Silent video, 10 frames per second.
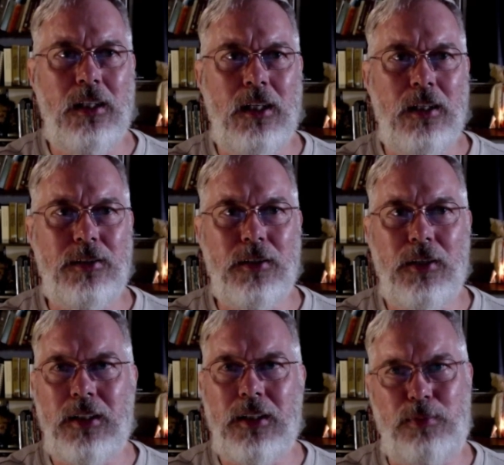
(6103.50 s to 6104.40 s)
So
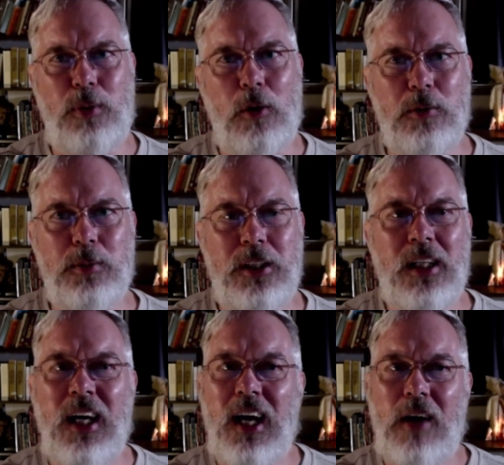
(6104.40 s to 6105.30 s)
it's probably,
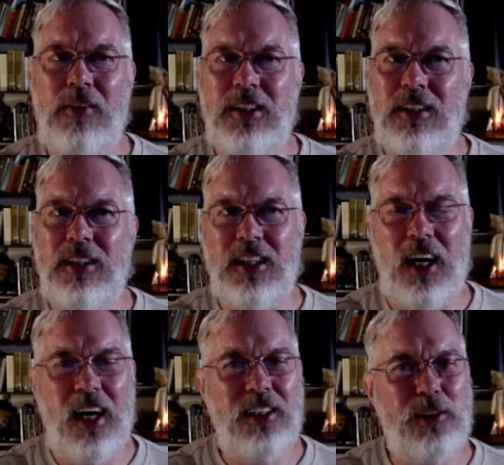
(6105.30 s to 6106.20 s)
I mean, the
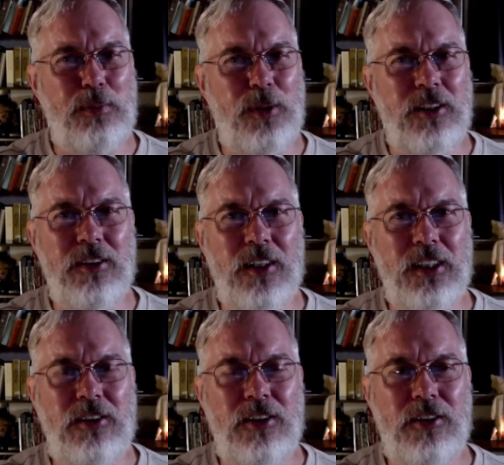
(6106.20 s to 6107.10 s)
Thais are pretty naughty
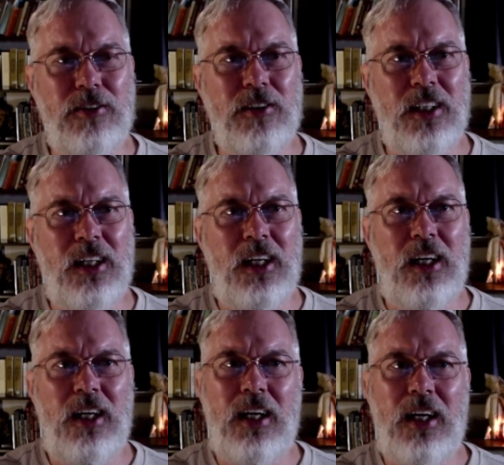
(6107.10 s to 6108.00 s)
too,
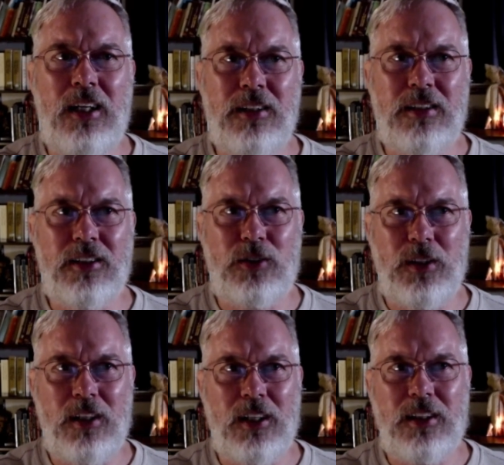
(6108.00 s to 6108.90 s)
and the Sri
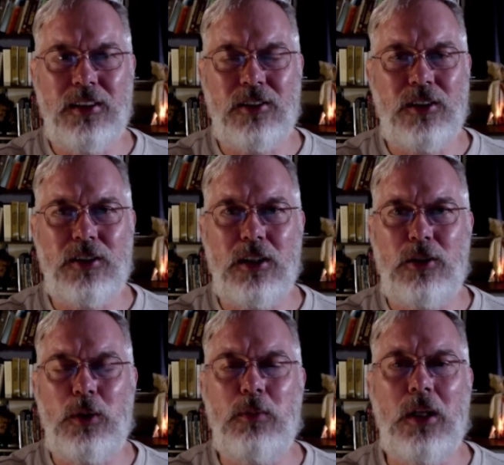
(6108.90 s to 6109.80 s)
Lankans are just
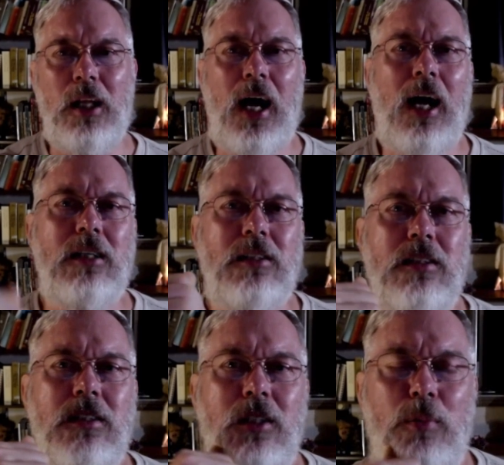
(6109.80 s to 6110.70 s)
extremely lax in their